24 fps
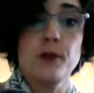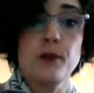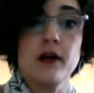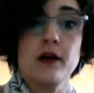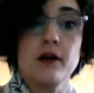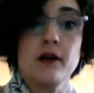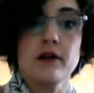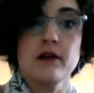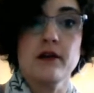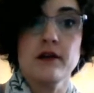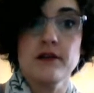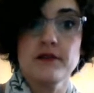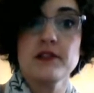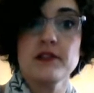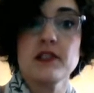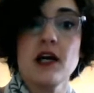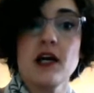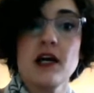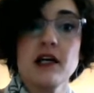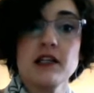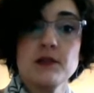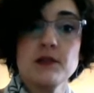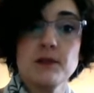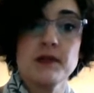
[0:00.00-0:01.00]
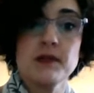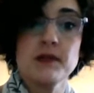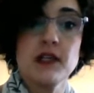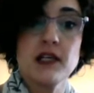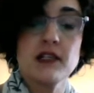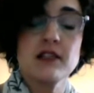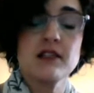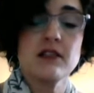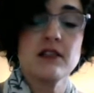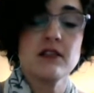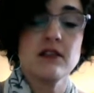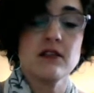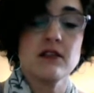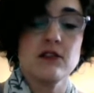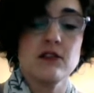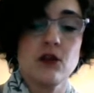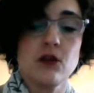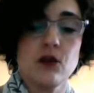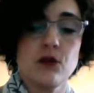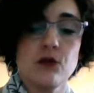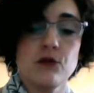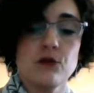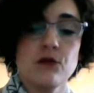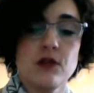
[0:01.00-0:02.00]
pair of socks, but that's the
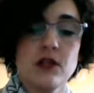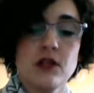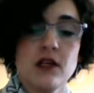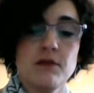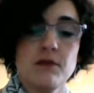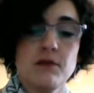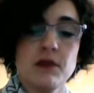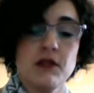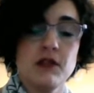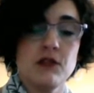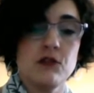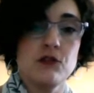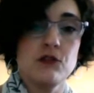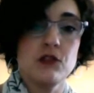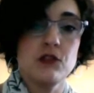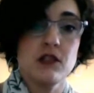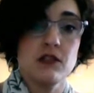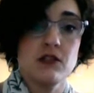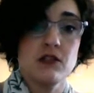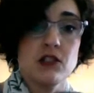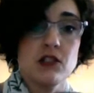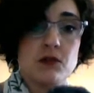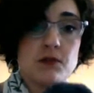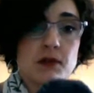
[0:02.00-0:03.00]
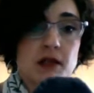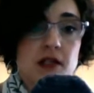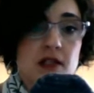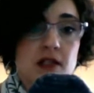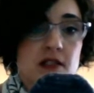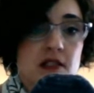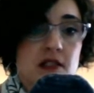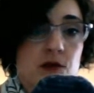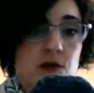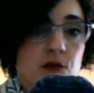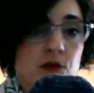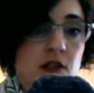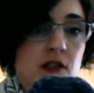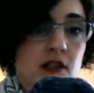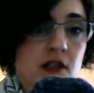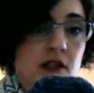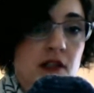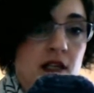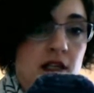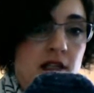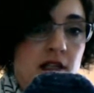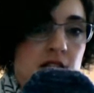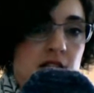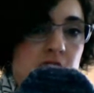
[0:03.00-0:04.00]
toe that I've been using just because I really
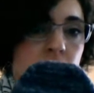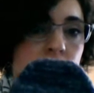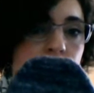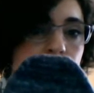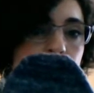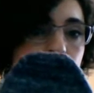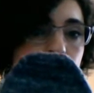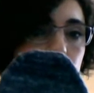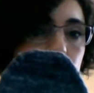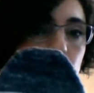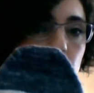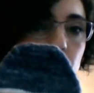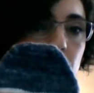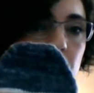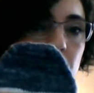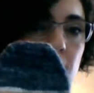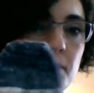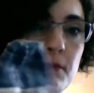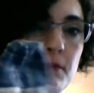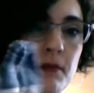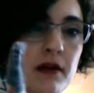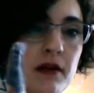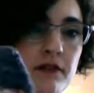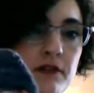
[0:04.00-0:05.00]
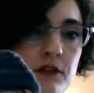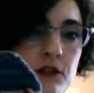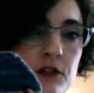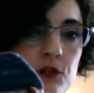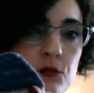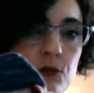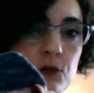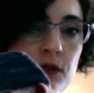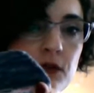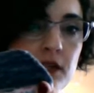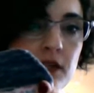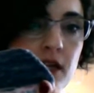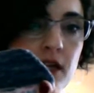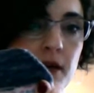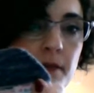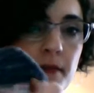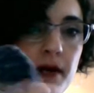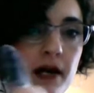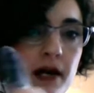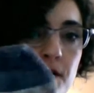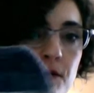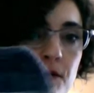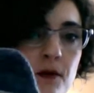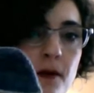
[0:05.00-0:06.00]
liked the way that my first one came
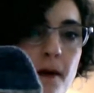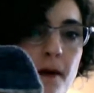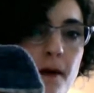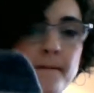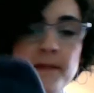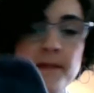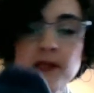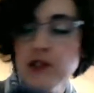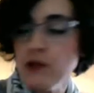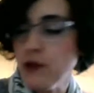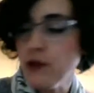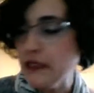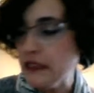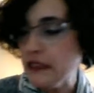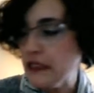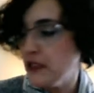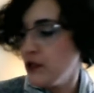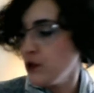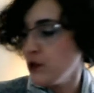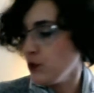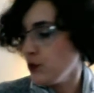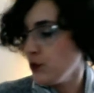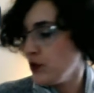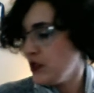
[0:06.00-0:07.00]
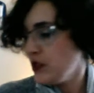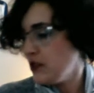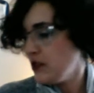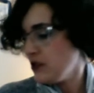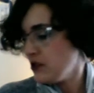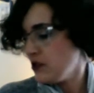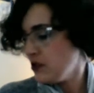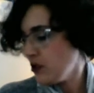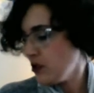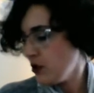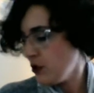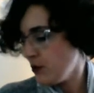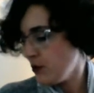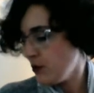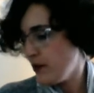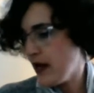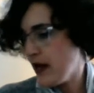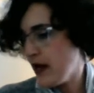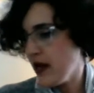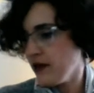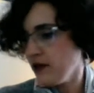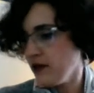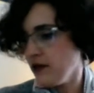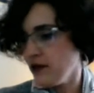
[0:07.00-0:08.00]
out. So I didn't read the toe
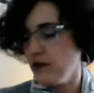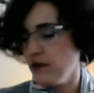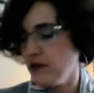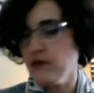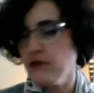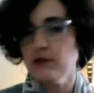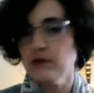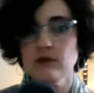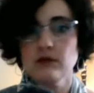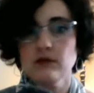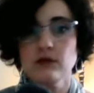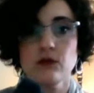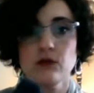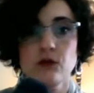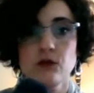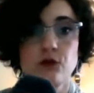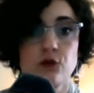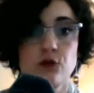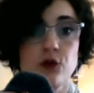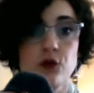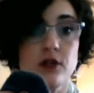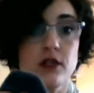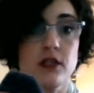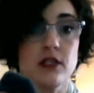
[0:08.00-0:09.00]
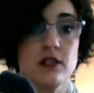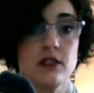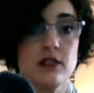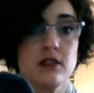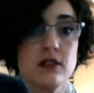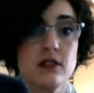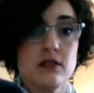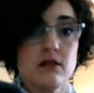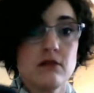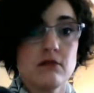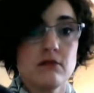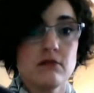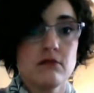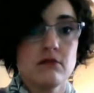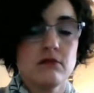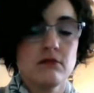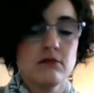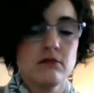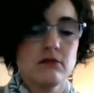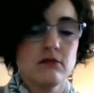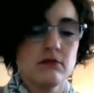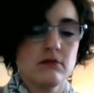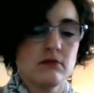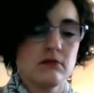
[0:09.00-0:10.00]
pattern for this
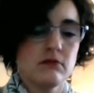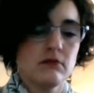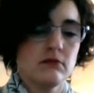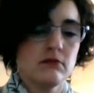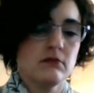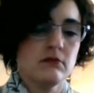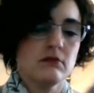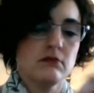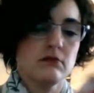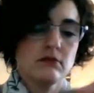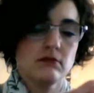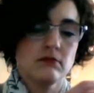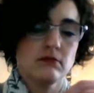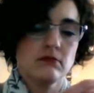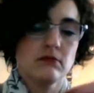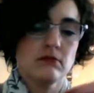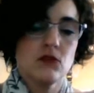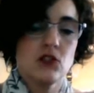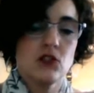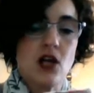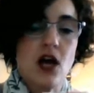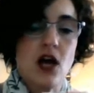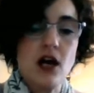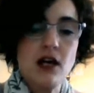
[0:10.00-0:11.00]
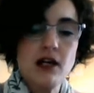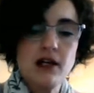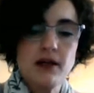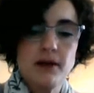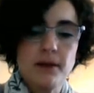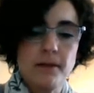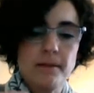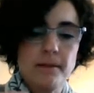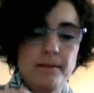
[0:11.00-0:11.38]
sock.